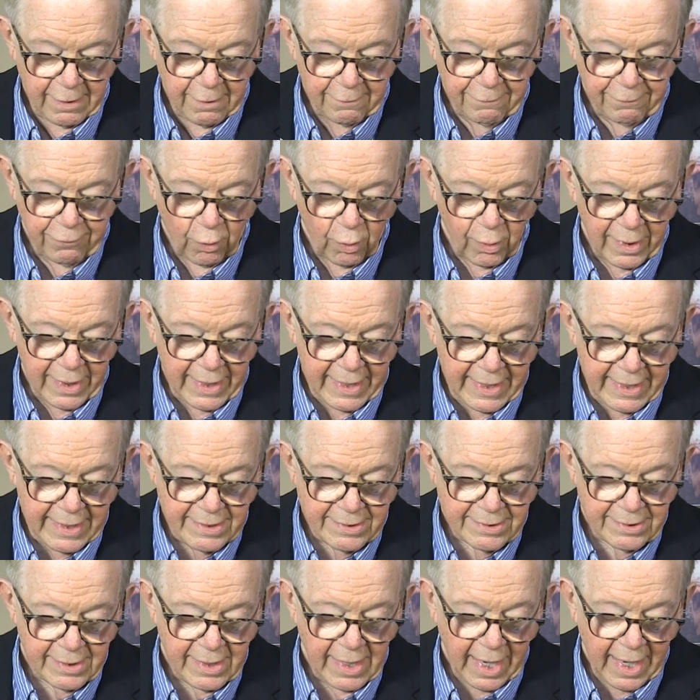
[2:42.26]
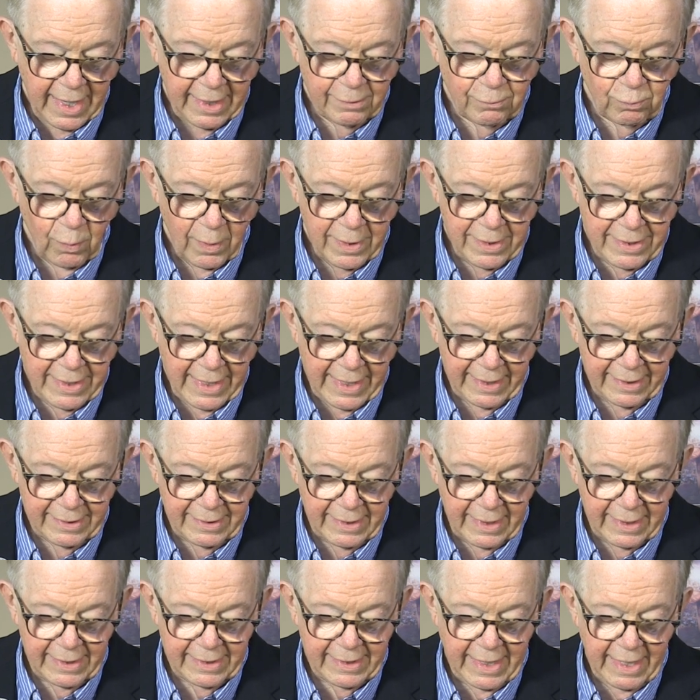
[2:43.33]
For it is God within
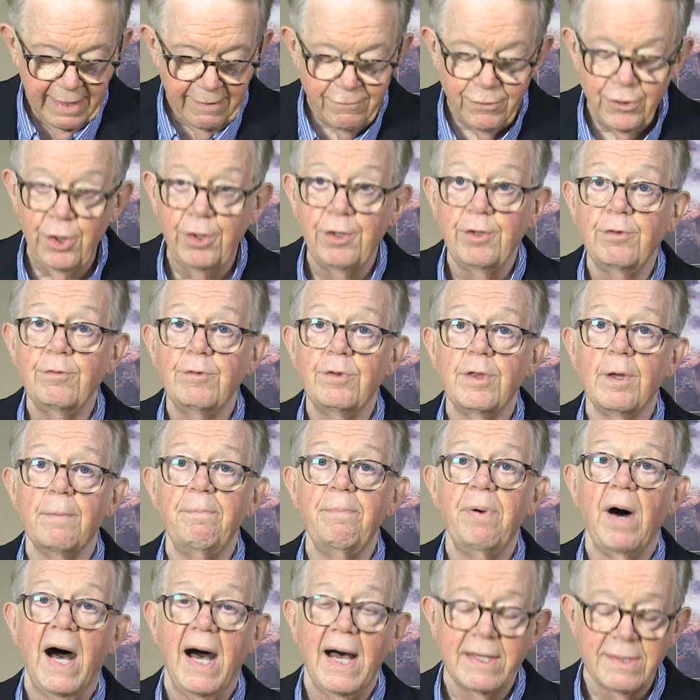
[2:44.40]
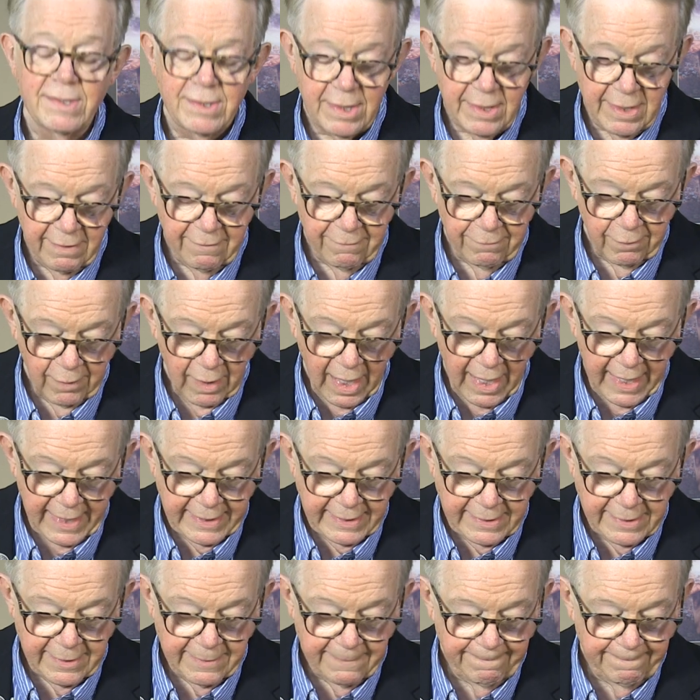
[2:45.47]
that gives you the positive
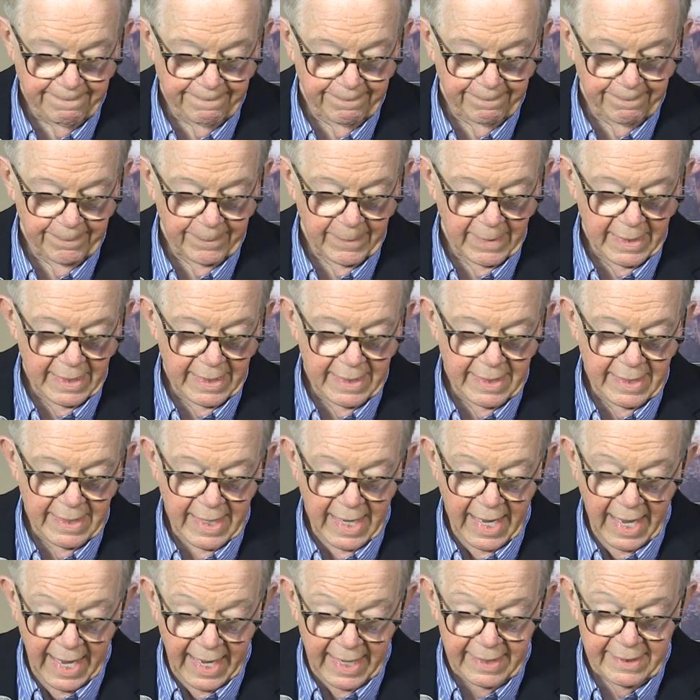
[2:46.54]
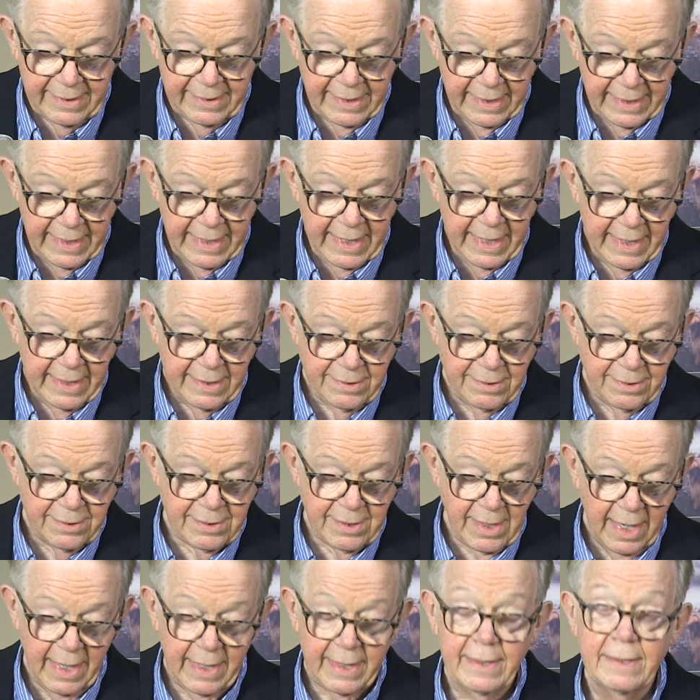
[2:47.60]
light and the
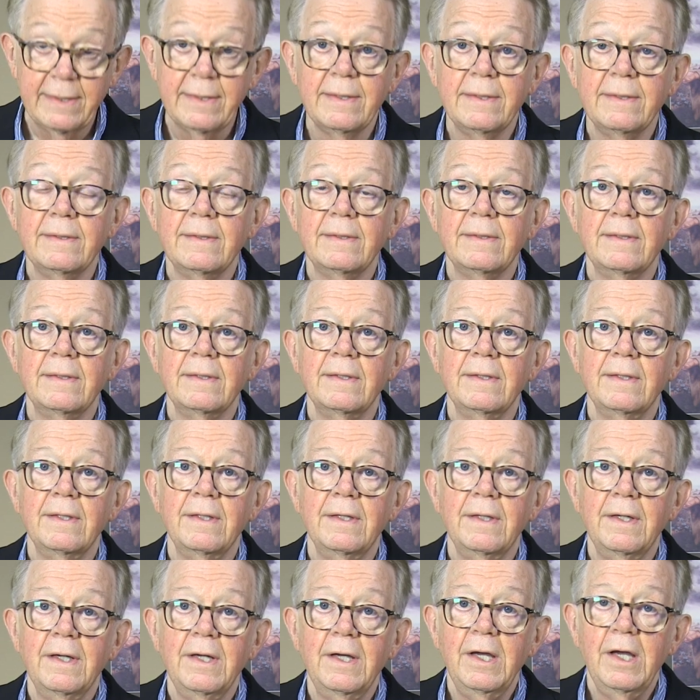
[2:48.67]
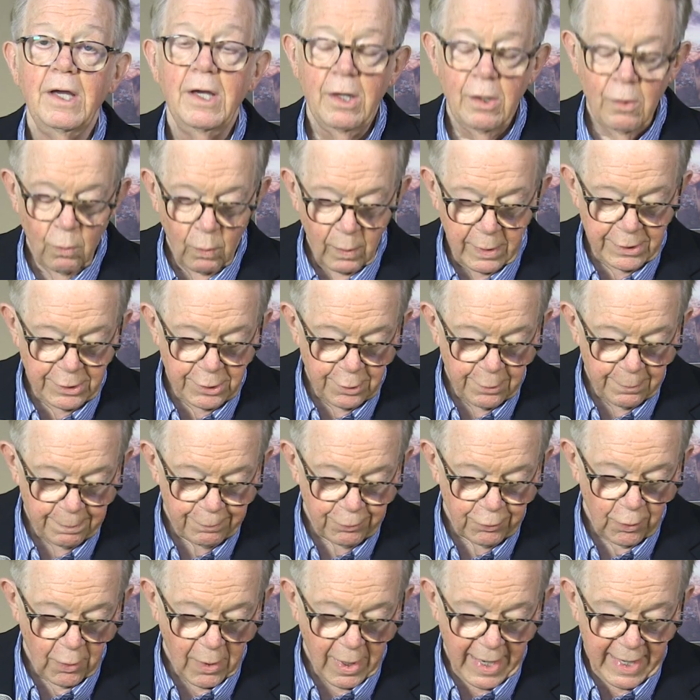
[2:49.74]
insight. When you
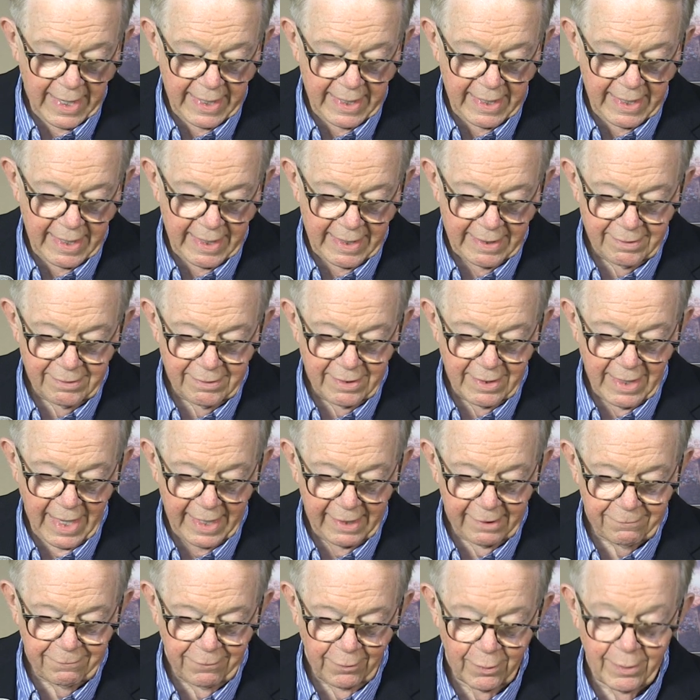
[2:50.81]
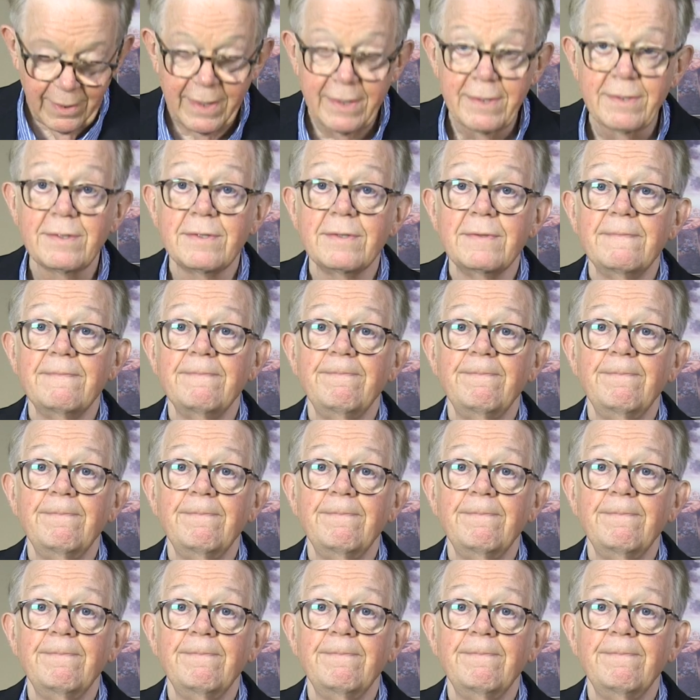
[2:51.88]
pray in thankfulness,